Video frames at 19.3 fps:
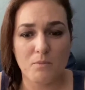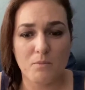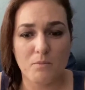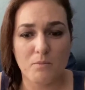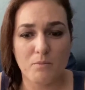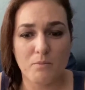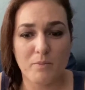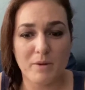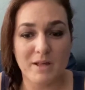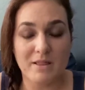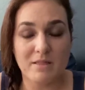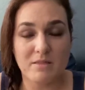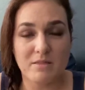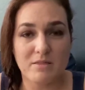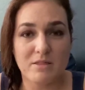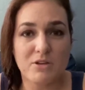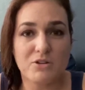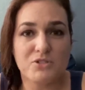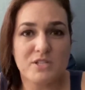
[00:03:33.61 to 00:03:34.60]
but
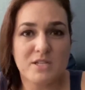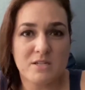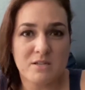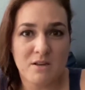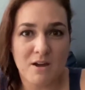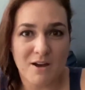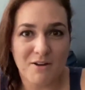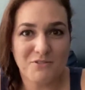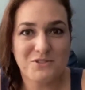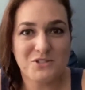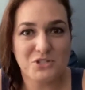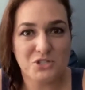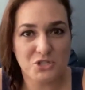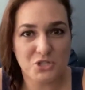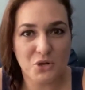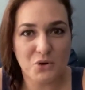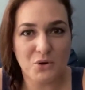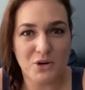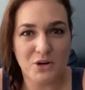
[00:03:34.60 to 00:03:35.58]
there's enough to
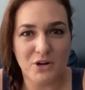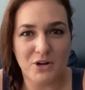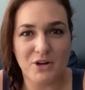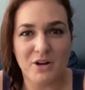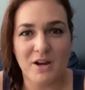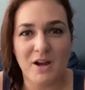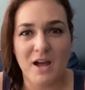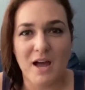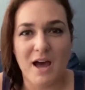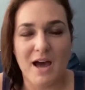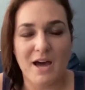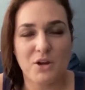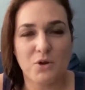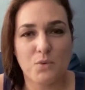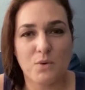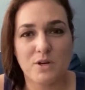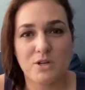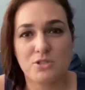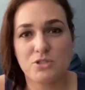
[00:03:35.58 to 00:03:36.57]
show her. I
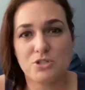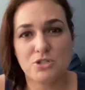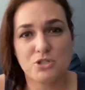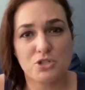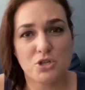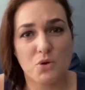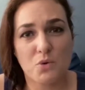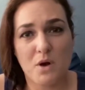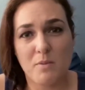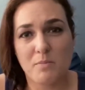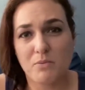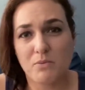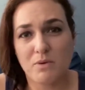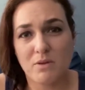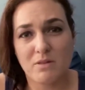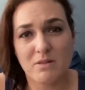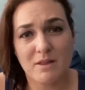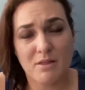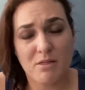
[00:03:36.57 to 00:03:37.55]
don't want to just show up
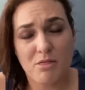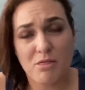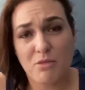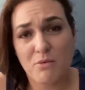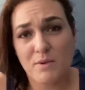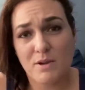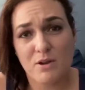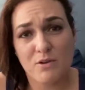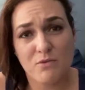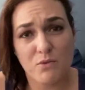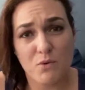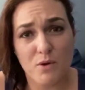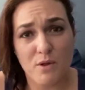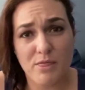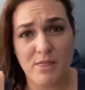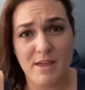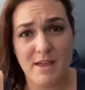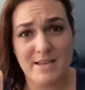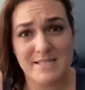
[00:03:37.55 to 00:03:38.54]
with like 3 or 4
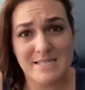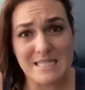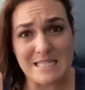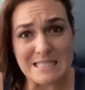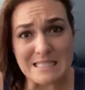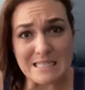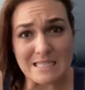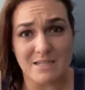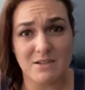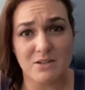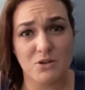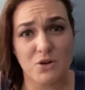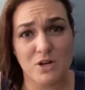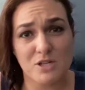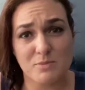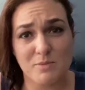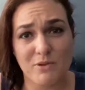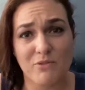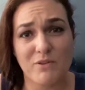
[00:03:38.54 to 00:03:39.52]
things and like
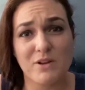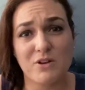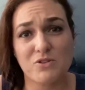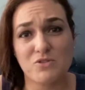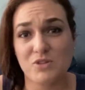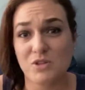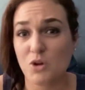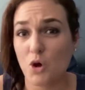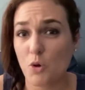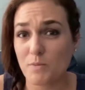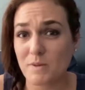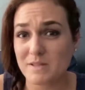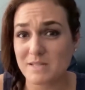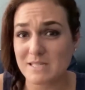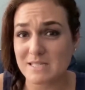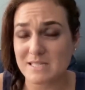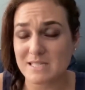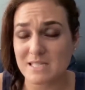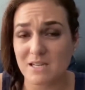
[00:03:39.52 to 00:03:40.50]
cross my fingers and hope that
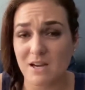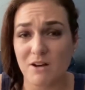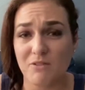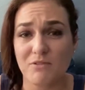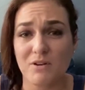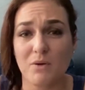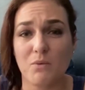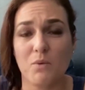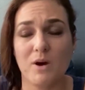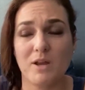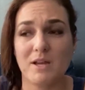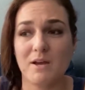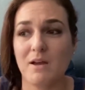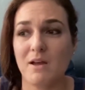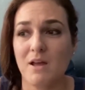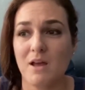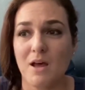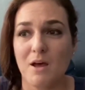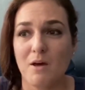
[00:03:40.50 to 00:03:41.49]
that's enough. I want to
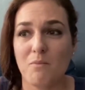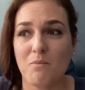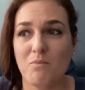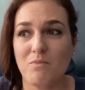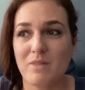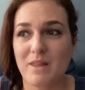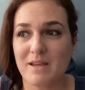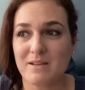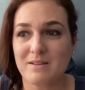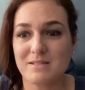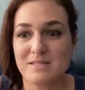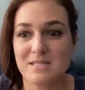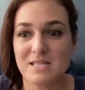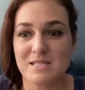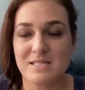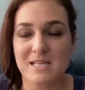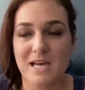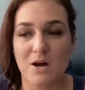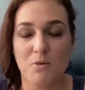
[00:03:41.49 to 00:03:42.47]
like
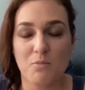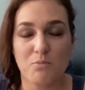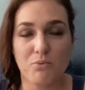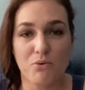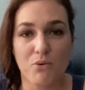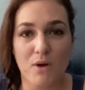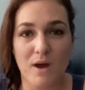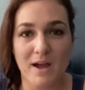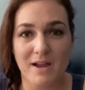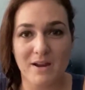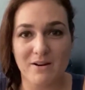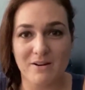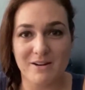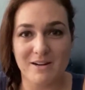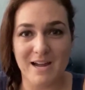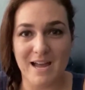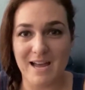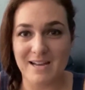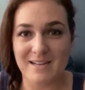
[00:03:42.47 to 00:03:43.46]
sit down
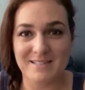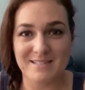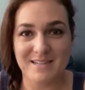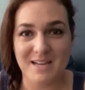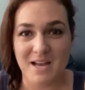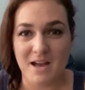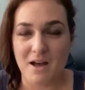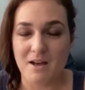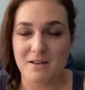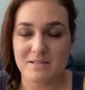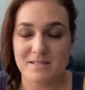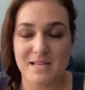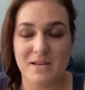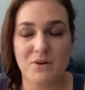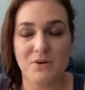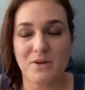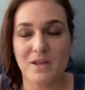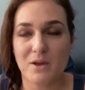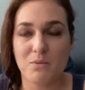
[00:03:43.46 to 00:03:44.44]
prior and say,
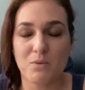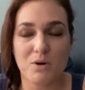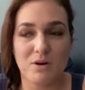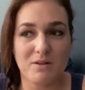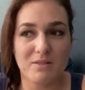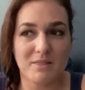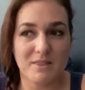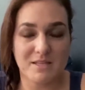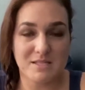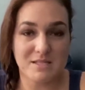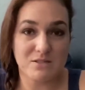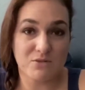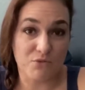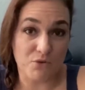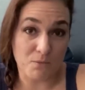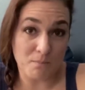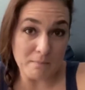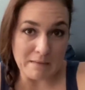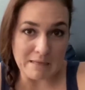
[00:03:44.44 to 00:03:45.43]
okay, well, this is
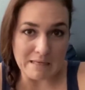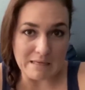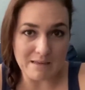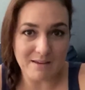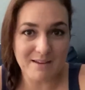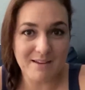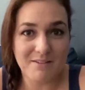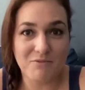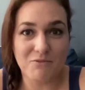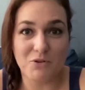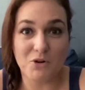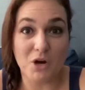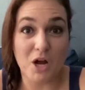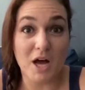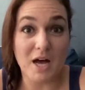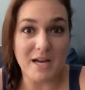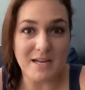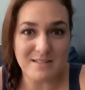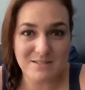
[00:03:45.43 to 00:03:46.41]
for me, for
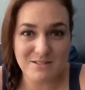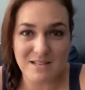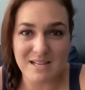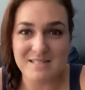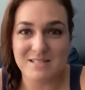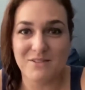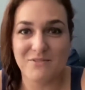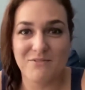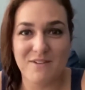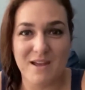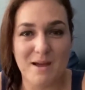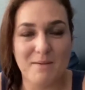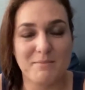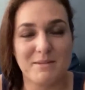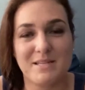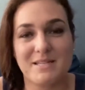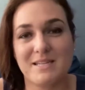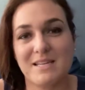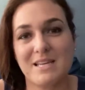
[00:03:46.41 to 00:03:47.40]
us as a
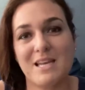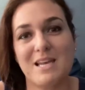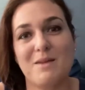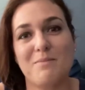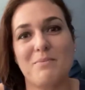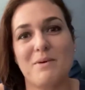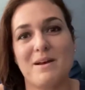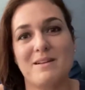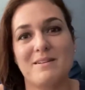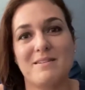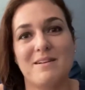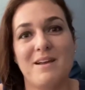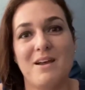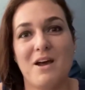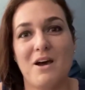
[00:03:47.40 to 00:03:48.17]
family to keep and